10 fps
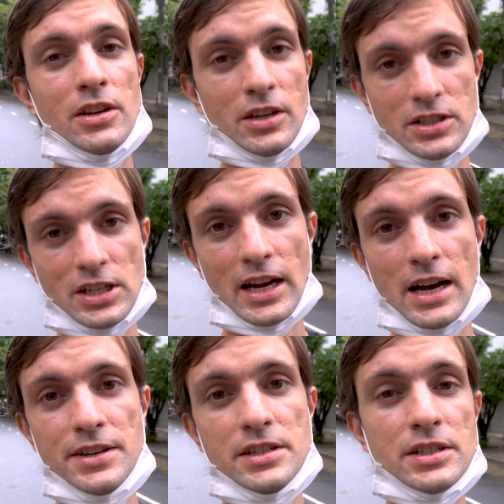you can check
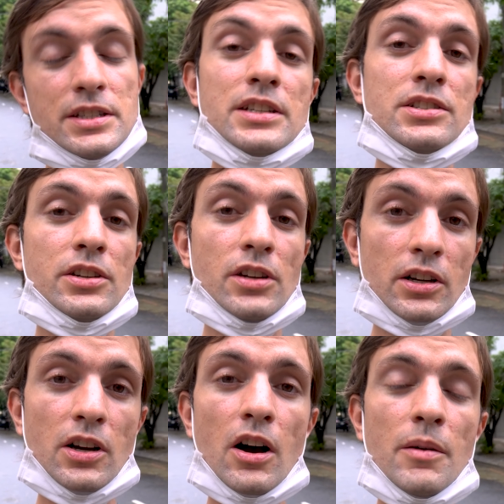out
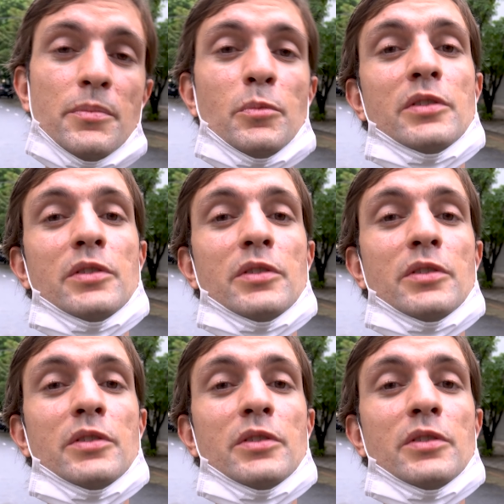ninjateacher.com.